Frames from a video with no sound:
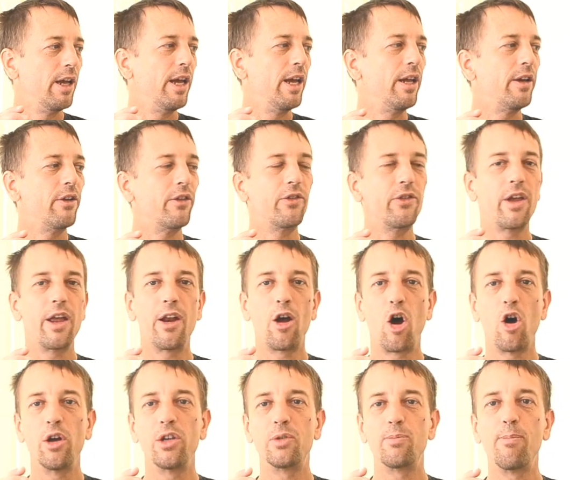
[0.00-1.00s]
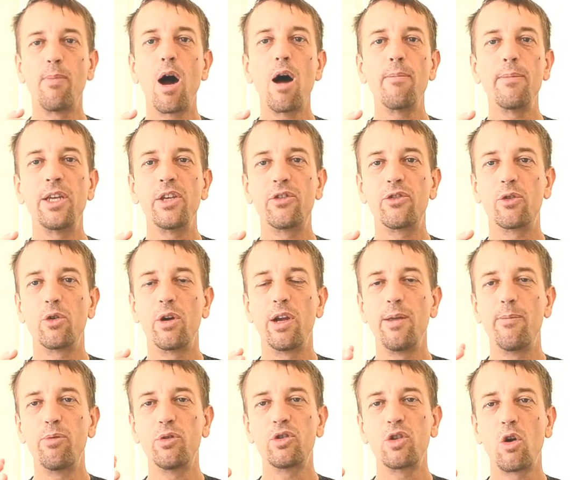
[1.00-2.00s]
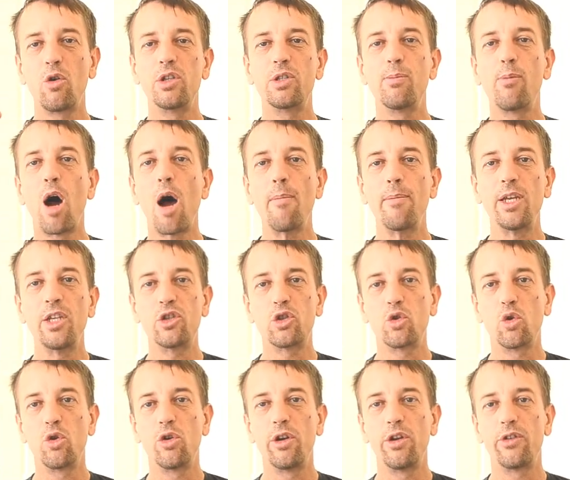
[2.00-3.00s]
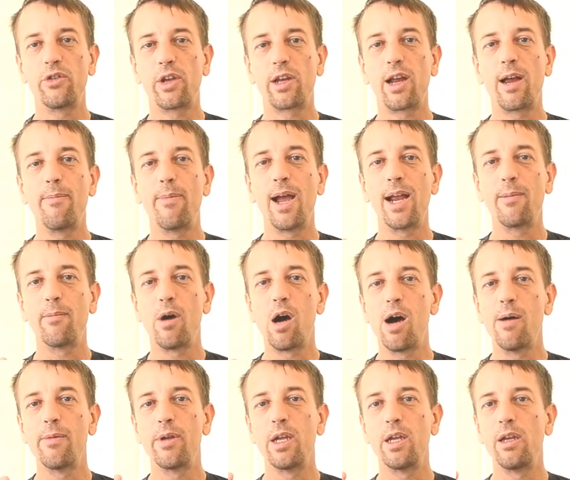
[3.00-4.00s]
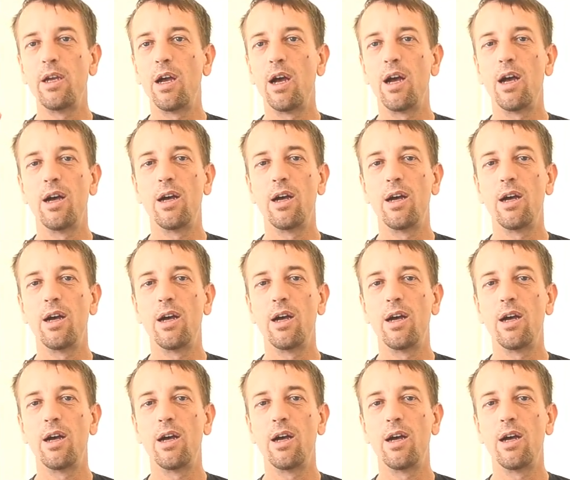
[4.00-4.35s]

he just said all his mommy story. He puts all his mommy stories, like I bang mommy,